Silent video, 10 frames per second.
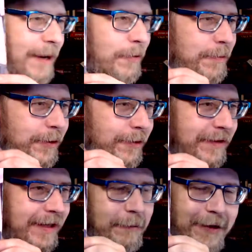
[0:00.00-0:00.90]

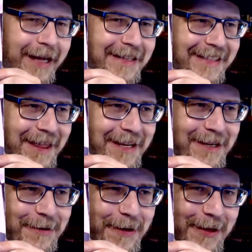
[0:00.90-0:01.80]
removed, and it really has nothing to
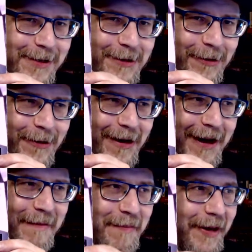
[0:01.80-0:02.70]
do with his
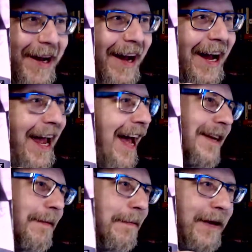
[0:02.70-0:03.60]
story, but I had
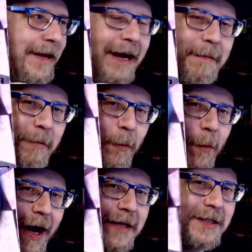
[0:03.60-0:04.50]
to pick it up.
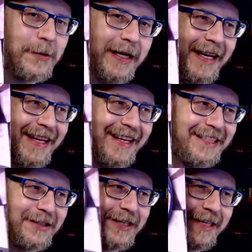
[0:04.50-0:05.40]
Widescreen,
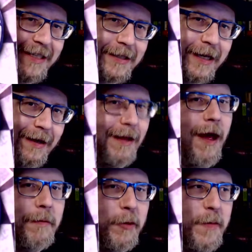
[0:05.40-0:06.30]
Laserdisc, The
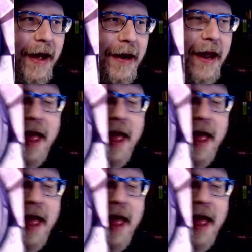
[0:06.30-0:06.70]
Lawnmower Man.